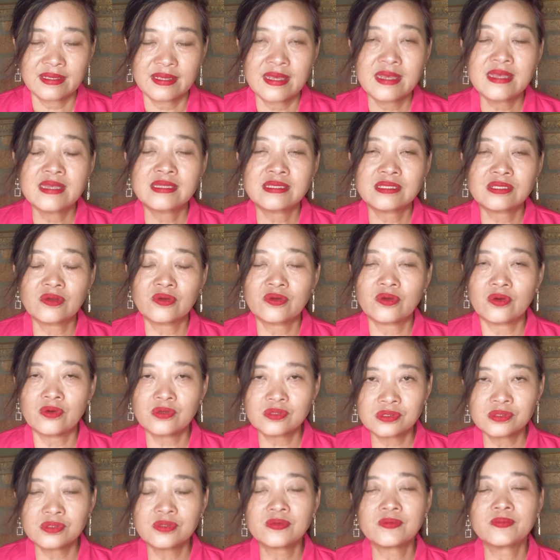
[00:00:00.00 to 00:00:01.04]
so
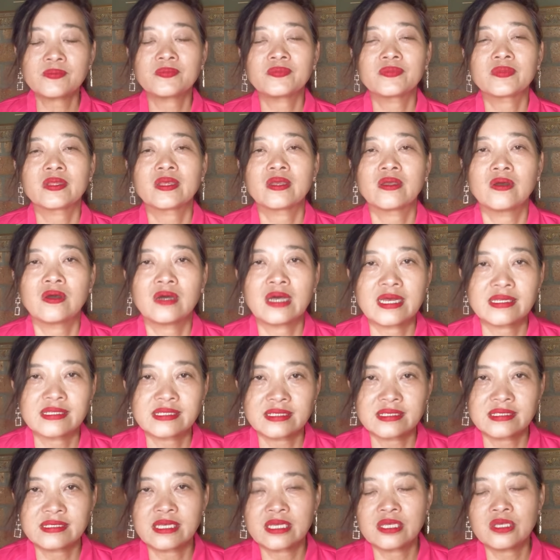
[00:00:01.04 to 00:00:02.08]
also as I
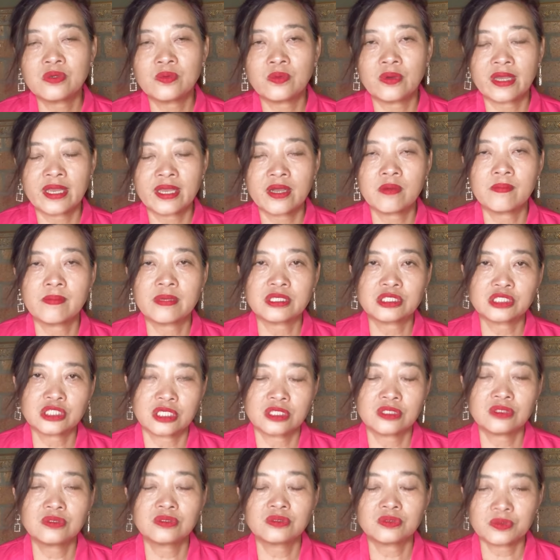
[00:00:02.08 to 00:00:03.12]
say you will help my channel
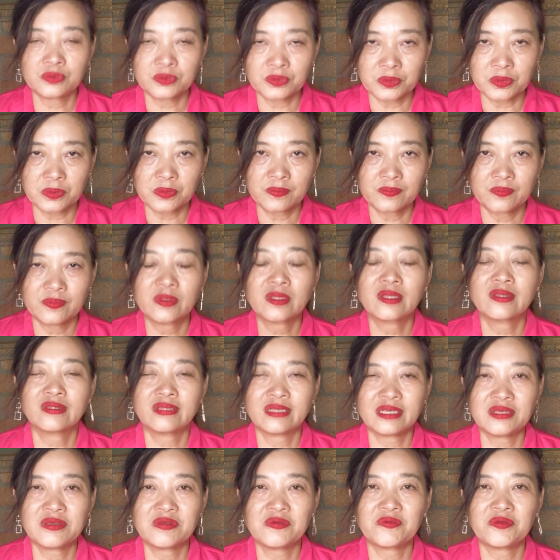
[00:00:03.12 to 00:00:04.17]
to grow
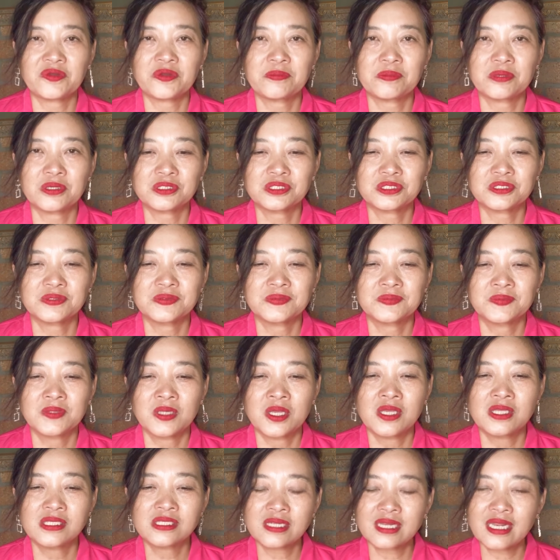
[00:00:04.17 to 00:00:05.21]
thank you very much
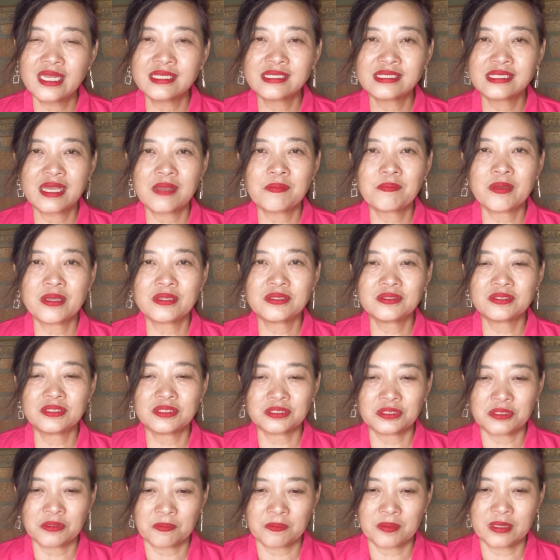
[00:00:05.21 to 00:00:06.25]
so let's get back to the
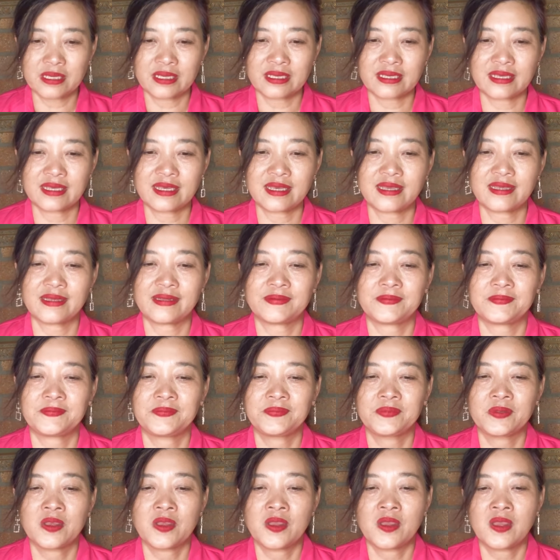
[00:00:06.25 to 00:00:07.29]
topic again.
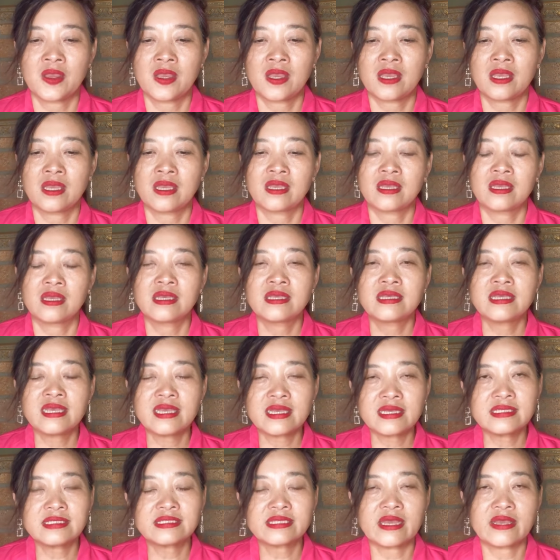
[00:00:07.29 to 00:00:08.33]
Here
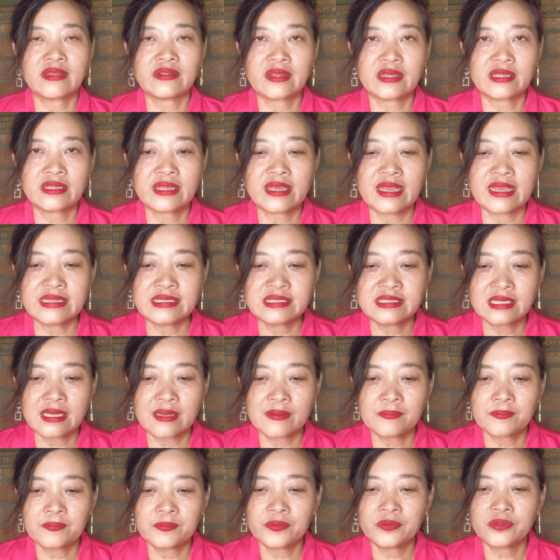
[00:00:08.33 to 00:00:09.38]
is another
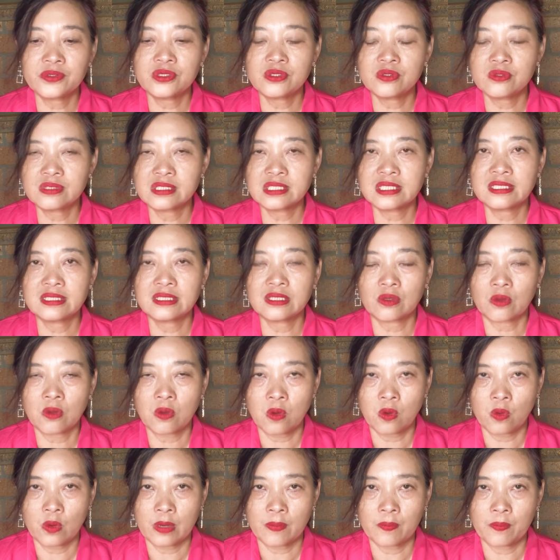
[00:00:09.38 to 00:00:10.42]
example using the
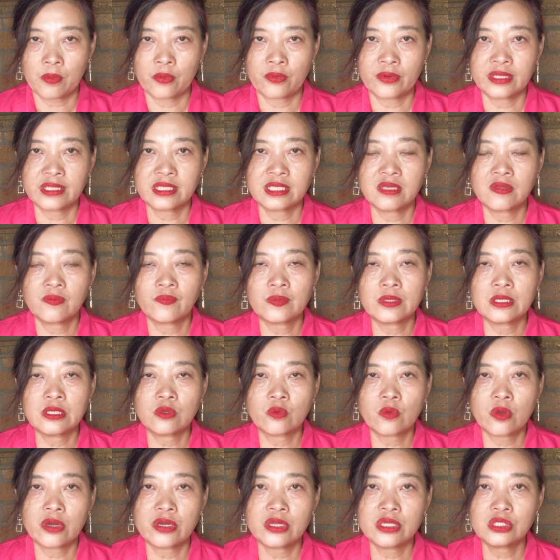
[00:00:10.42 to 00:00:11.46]
collaborative
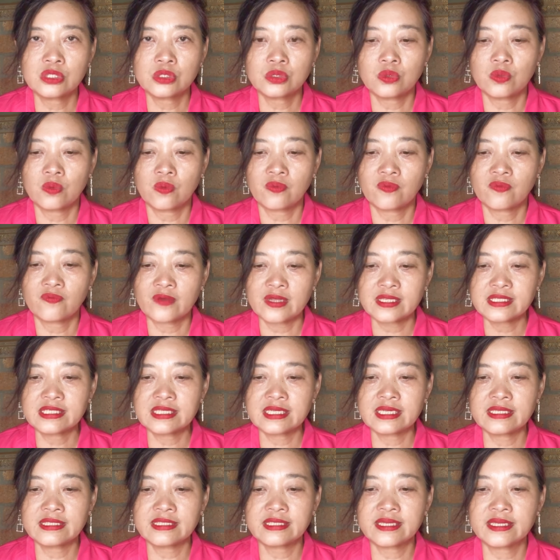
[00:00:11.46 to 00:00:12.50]
inquiry to
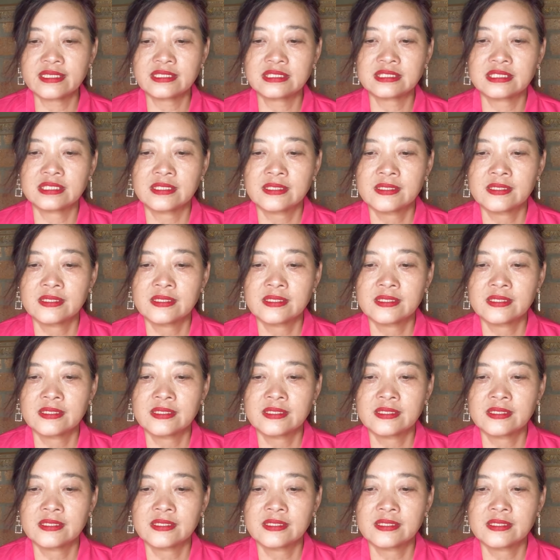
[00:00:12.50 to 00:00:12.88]
facilitate